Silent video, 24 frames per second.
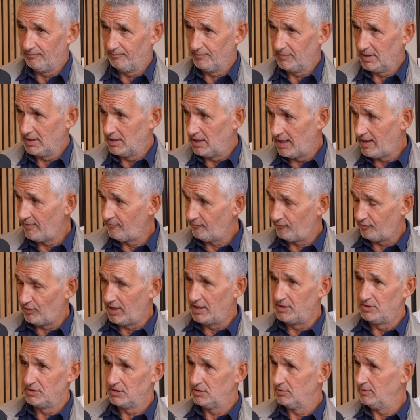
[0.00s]
Sure. And I have
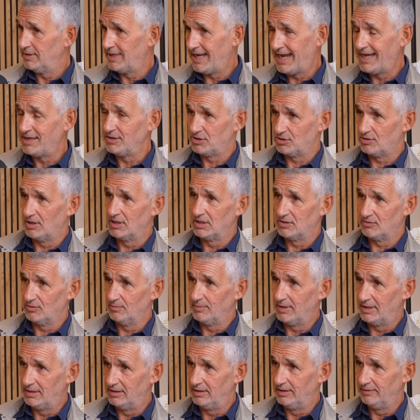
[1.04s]
friends who it has
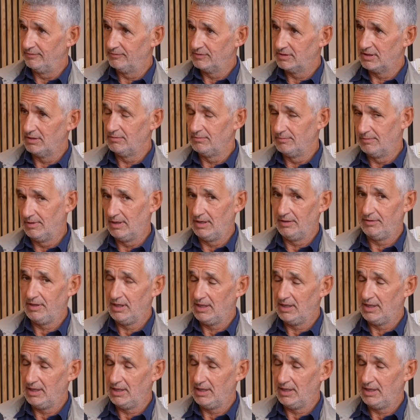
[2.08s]
transformed their life. So mm-hmm.